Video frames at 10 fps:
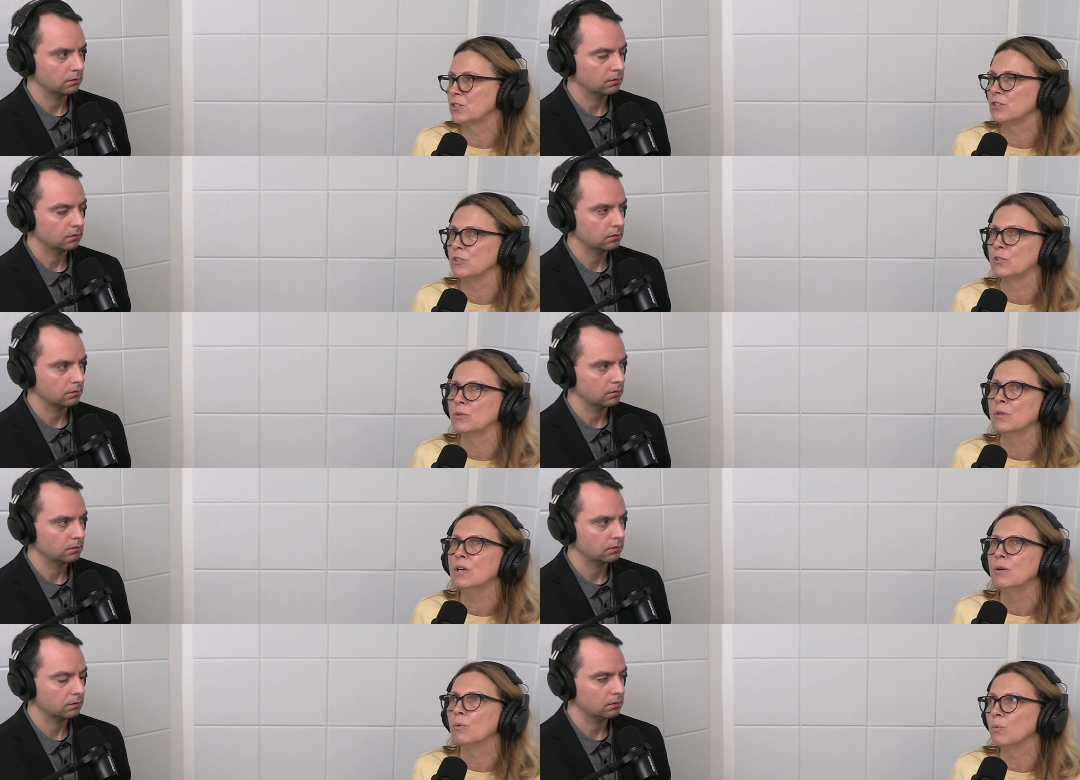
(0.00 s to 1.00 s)
Speaker 1: do,
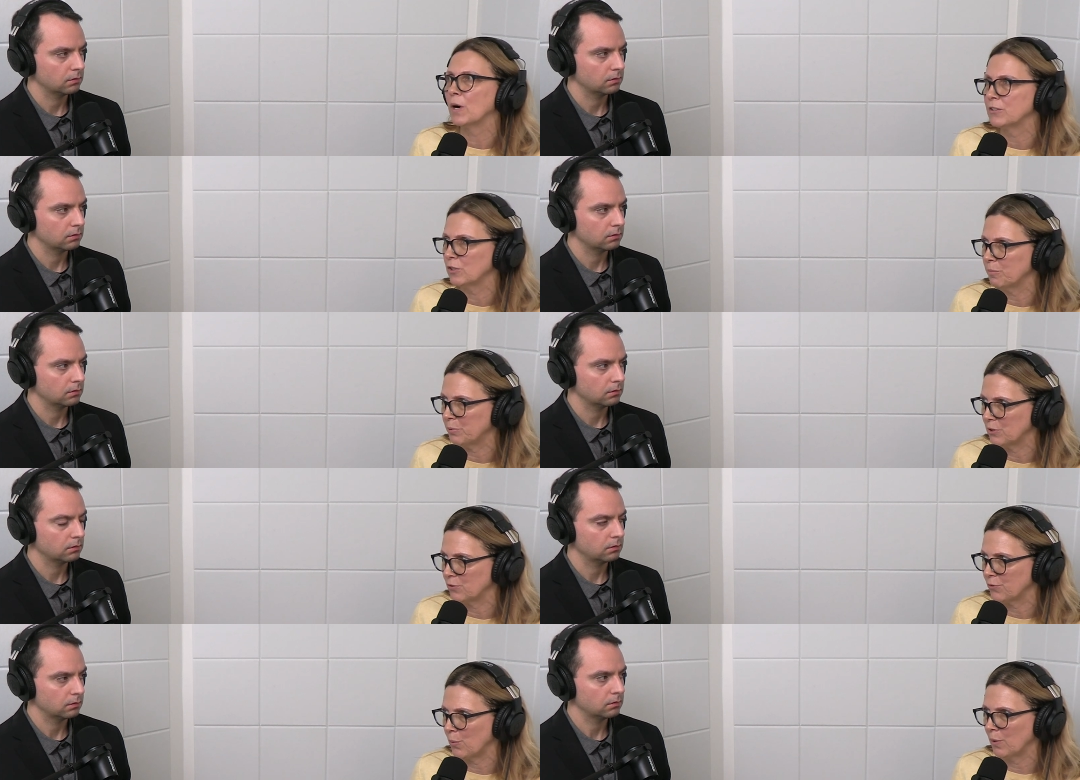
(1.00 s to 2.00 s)
would want you to push
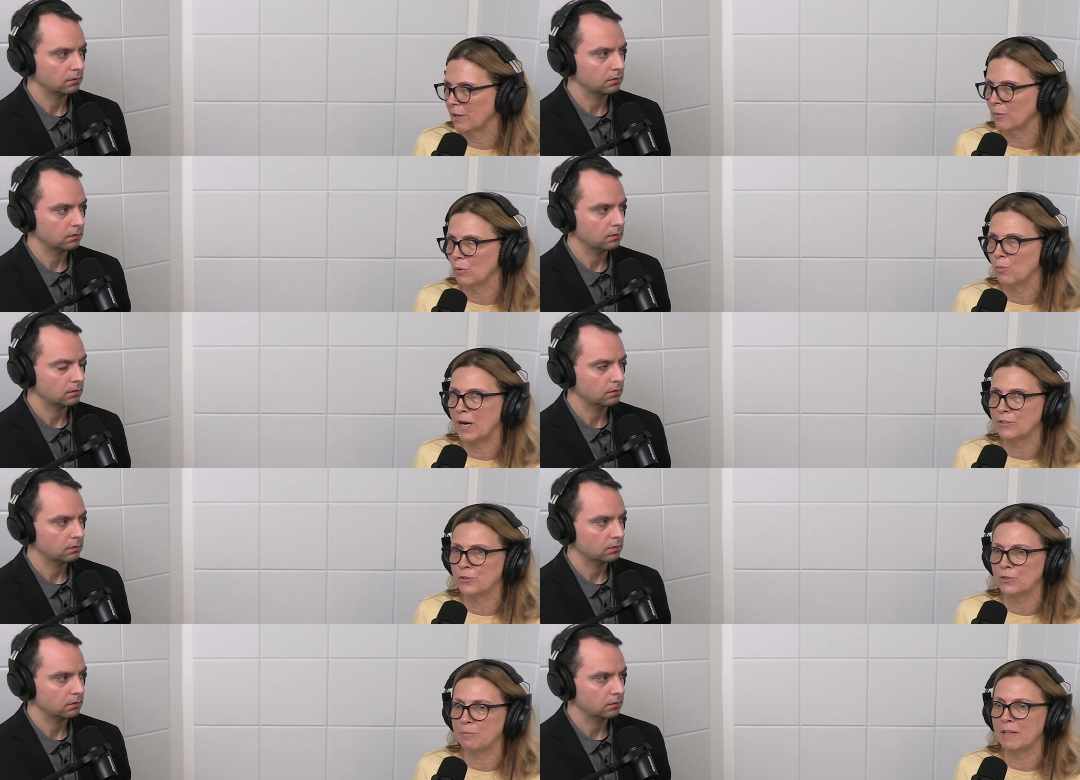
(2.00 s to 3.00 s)
forward, would want
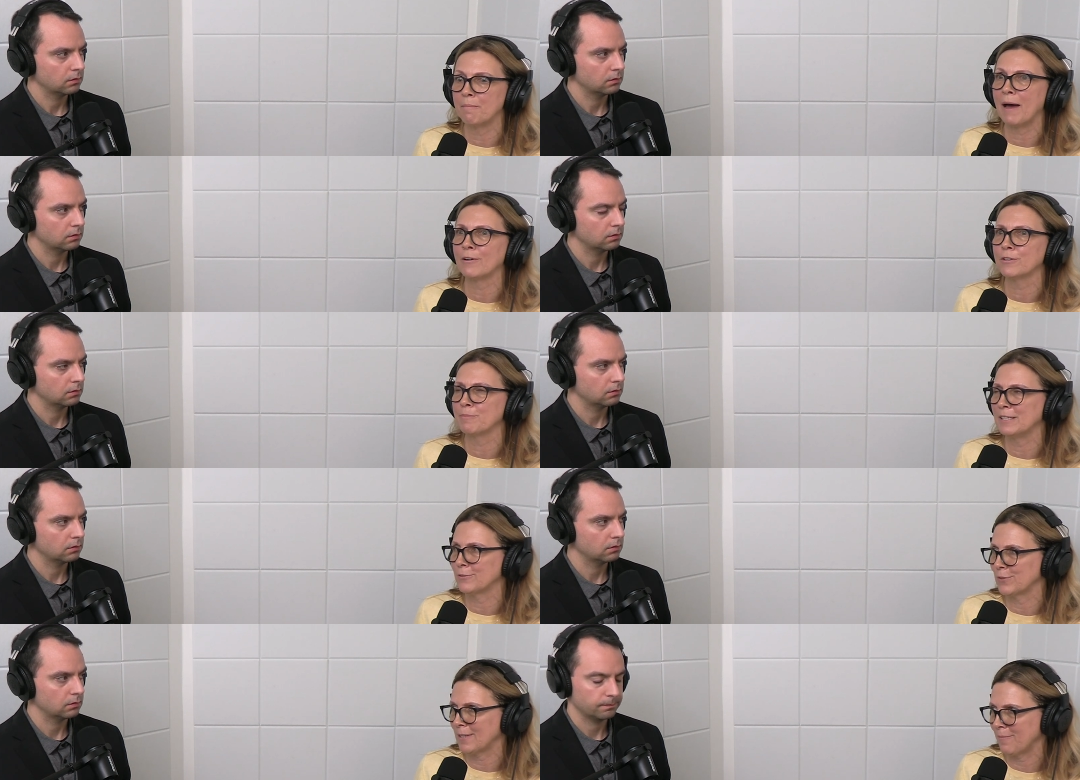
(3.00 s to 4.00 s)
you to be the mouthpiece
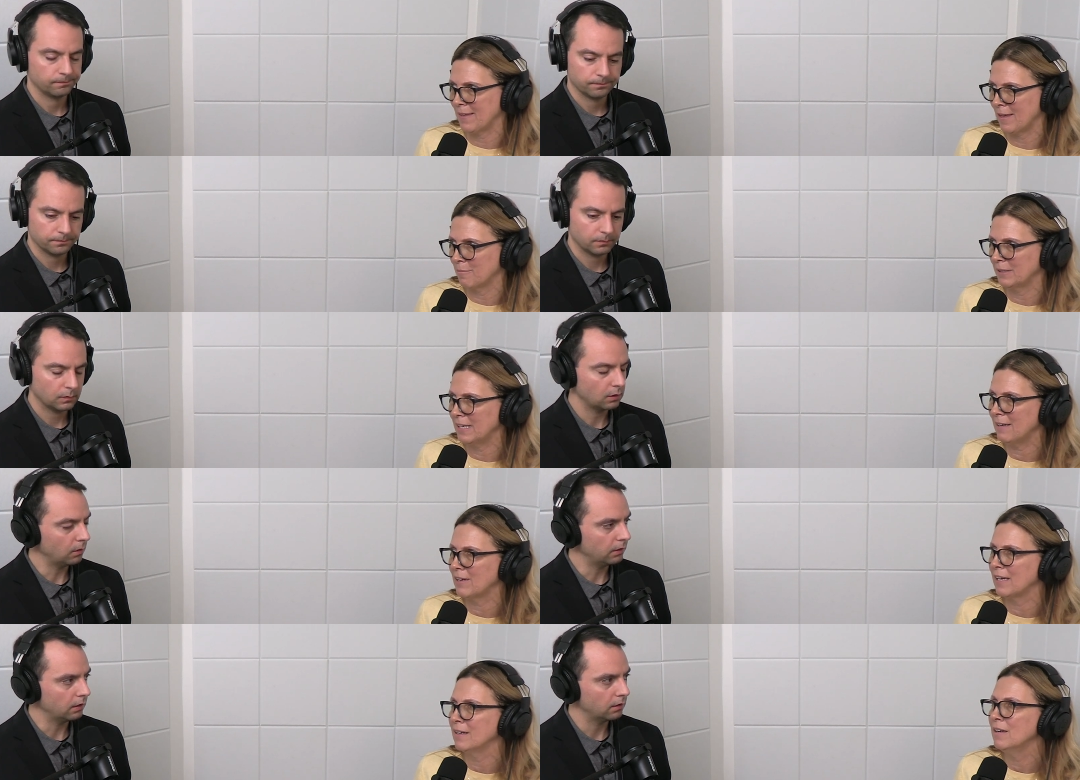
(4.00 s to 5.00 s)
for something they're oh, believing, oh,
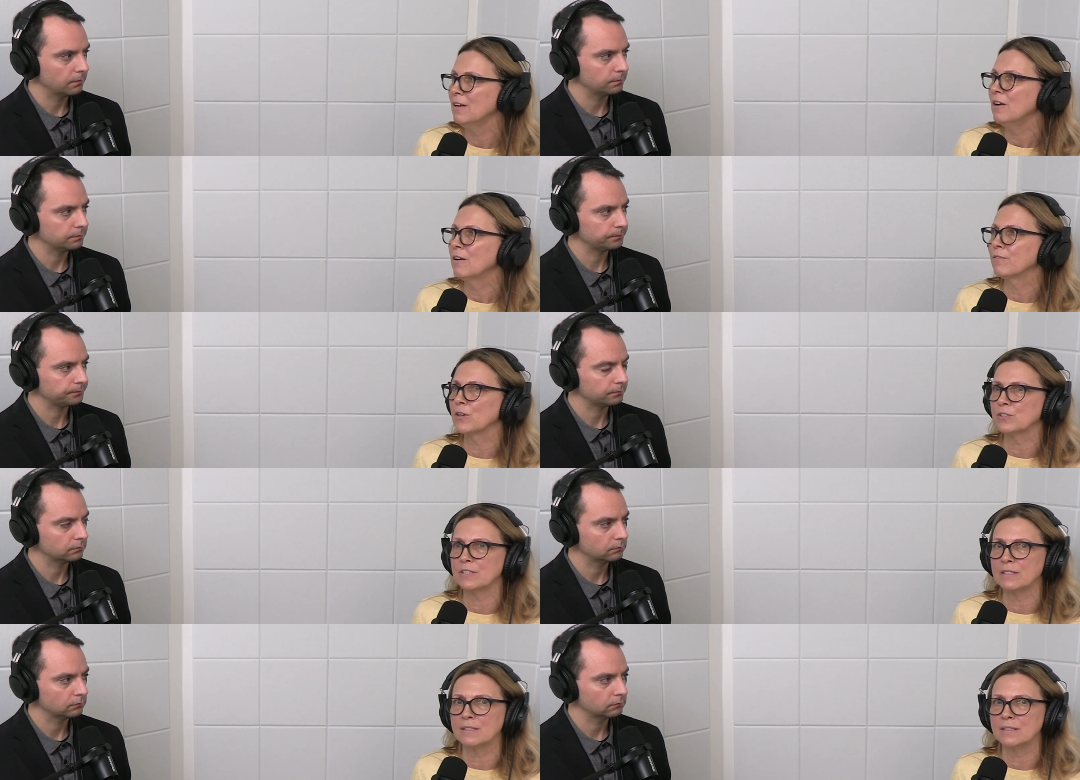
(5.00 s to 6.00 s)
yeah.
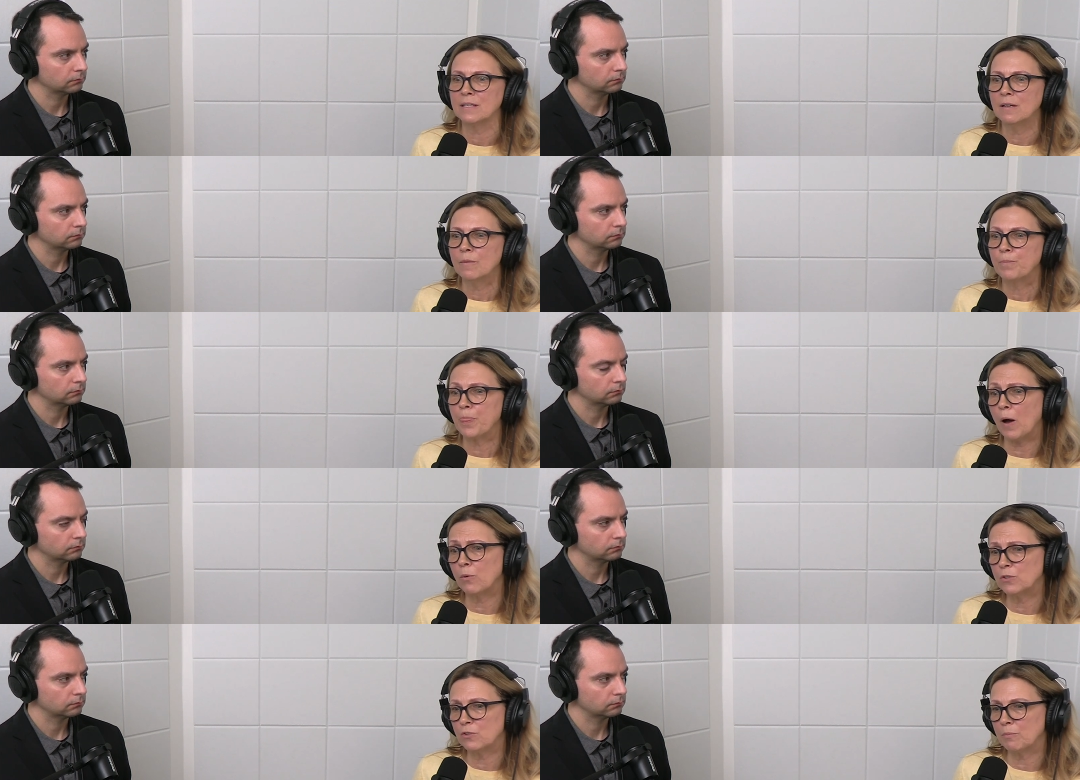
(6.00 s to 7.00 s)
versus
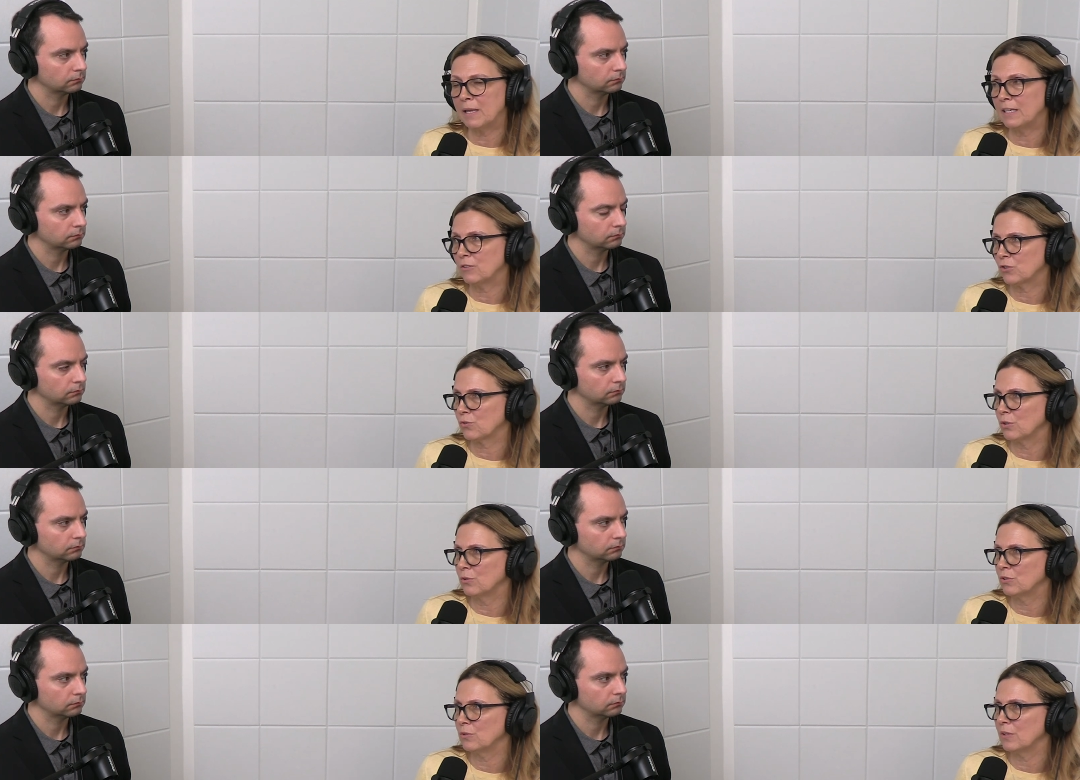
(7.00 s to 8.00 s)
always remaining true
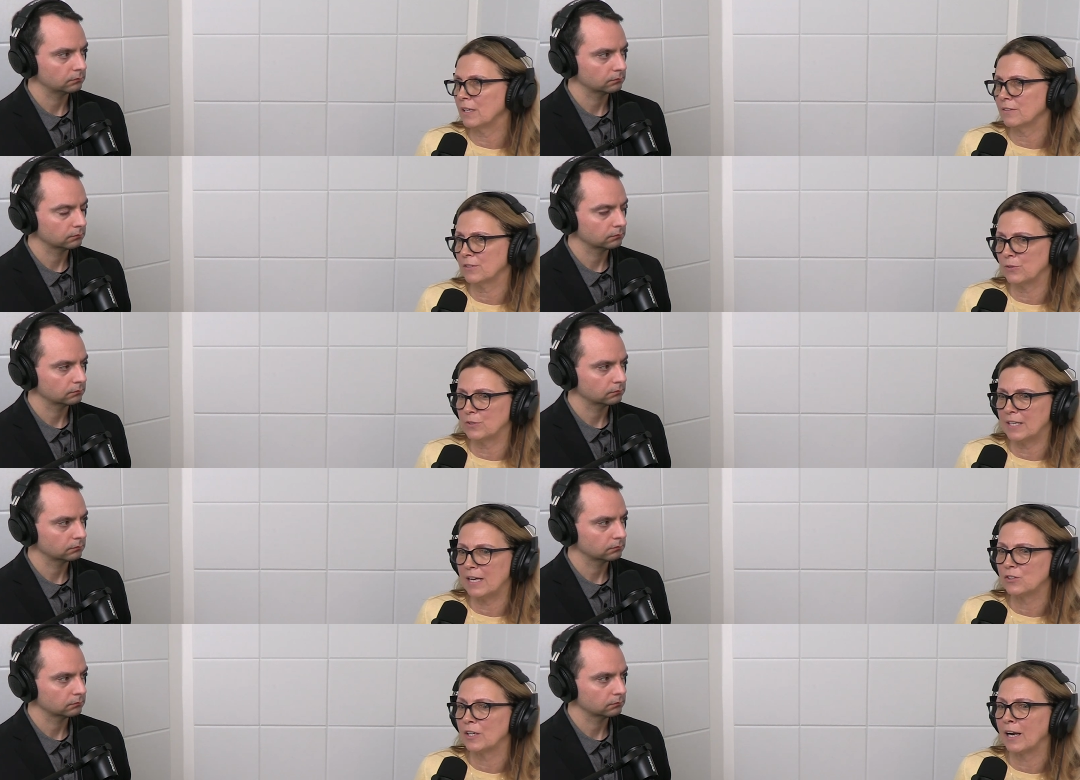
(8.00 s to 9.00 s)
to the
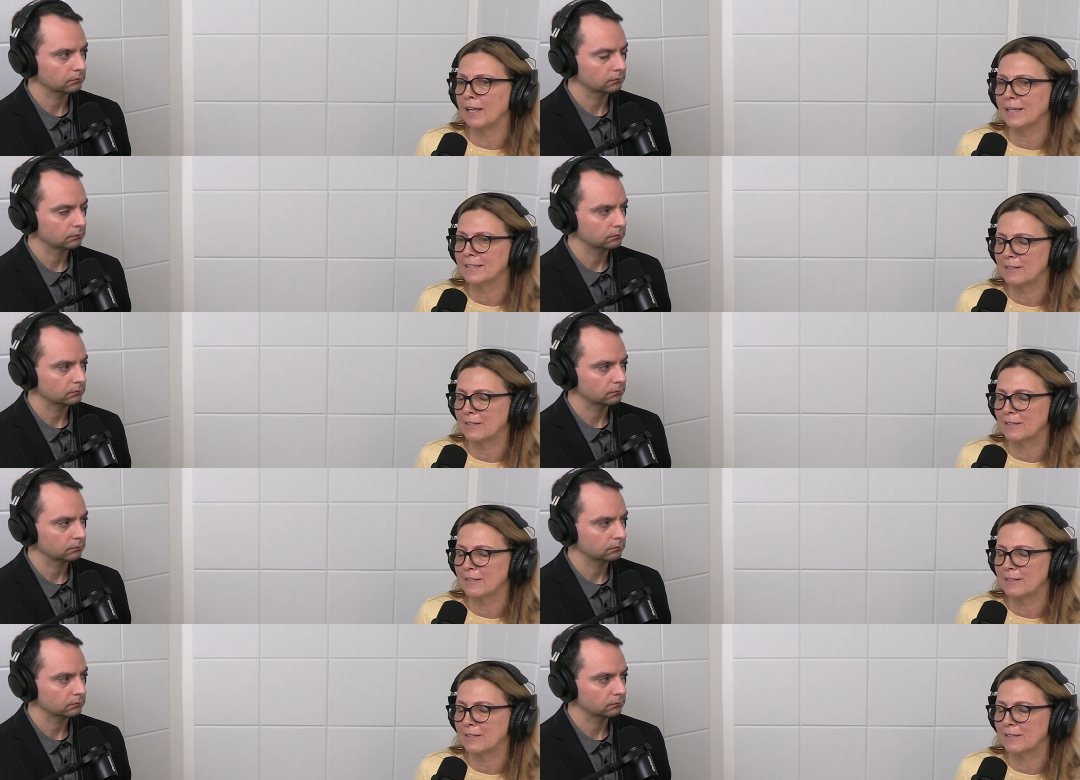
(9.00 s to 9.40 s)
association. And I like to